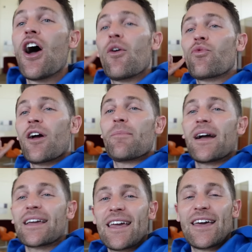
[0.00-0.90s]
And right
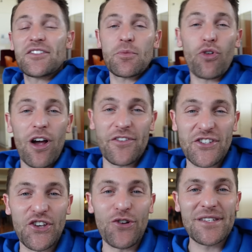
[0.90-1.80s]
back here, there's a private
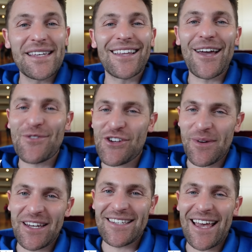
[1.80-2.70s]
security lane, which I'm
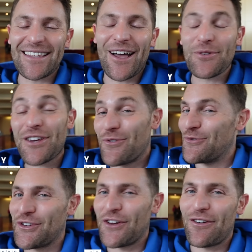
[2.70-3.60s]
going to take now, which I
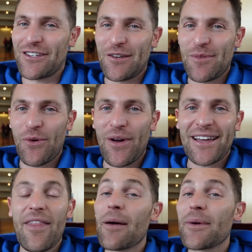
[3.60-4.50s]
also know is going to be quick,
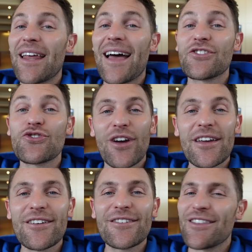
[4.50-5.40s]
and then I'm going to head
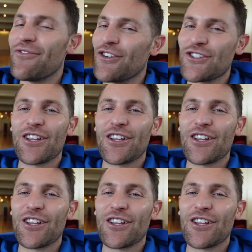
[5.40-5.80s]
straight to the Virgin